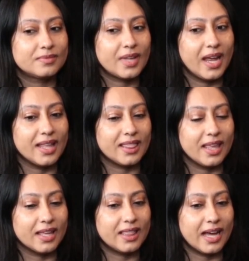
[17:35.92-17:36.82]
I
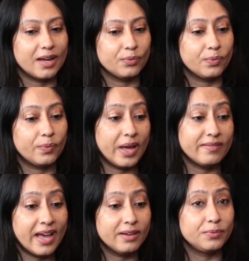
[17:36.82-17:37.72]
think that I've
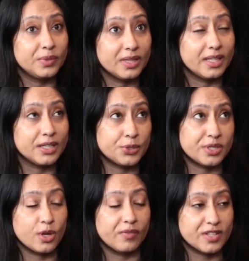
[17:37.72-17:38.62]
had really
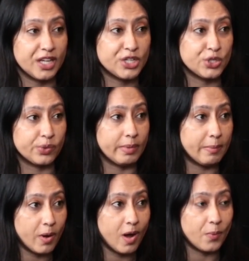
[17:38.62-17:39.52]
interesting conversations with my
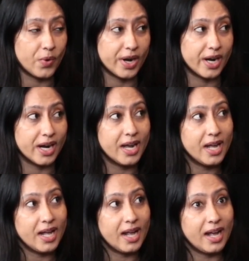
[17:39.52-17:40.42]
mom where
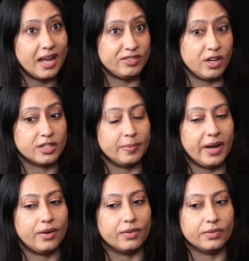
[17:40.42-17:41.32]
I've talked
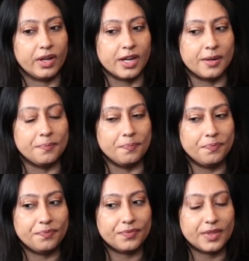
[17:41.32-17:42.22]
about,
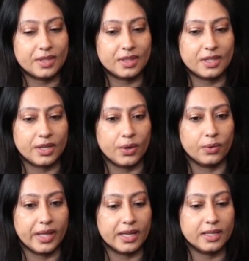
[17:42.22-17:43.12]
like,